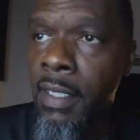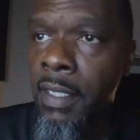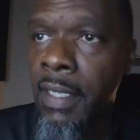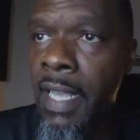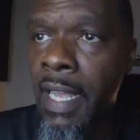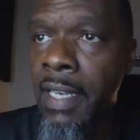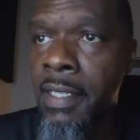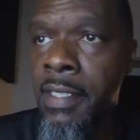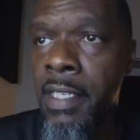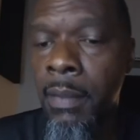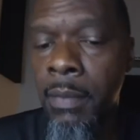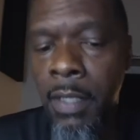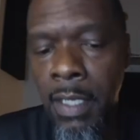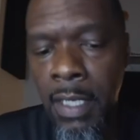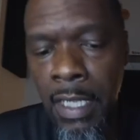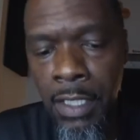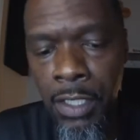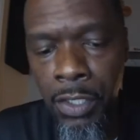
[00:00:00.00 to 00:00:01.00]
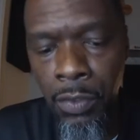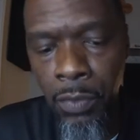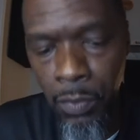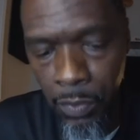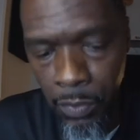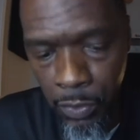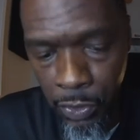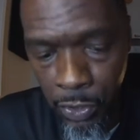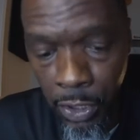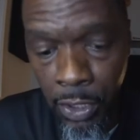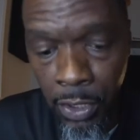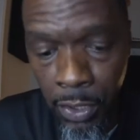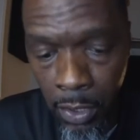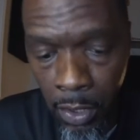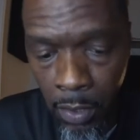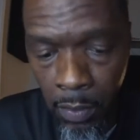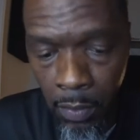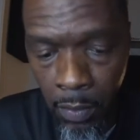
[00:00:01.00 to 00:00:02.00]
that is something that you should
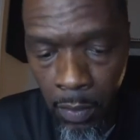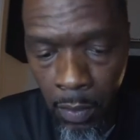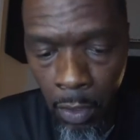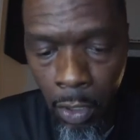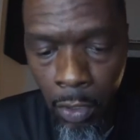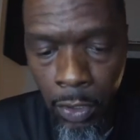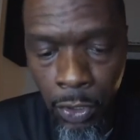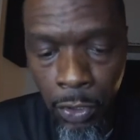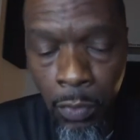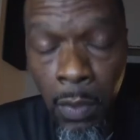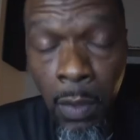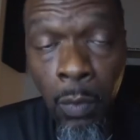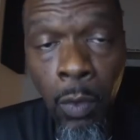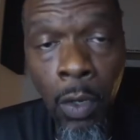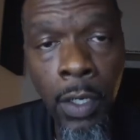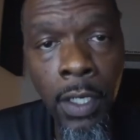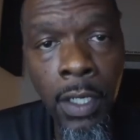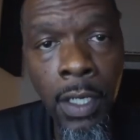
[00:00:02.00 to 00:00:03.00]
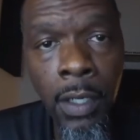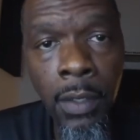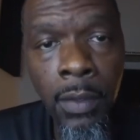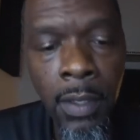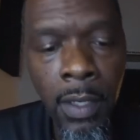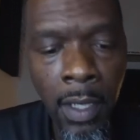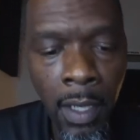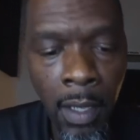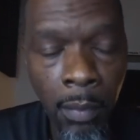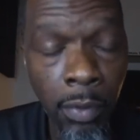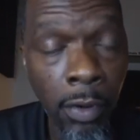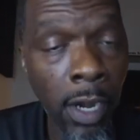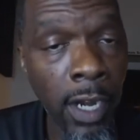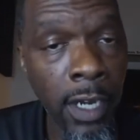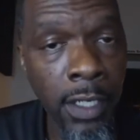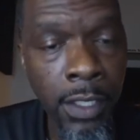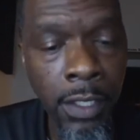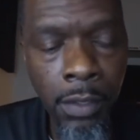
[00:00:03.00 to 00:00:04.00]
know, or you would want to know
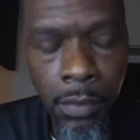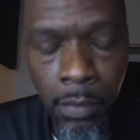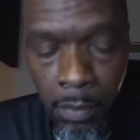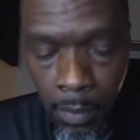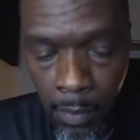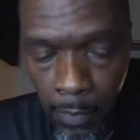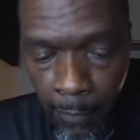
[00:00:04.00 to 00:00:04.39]
prior to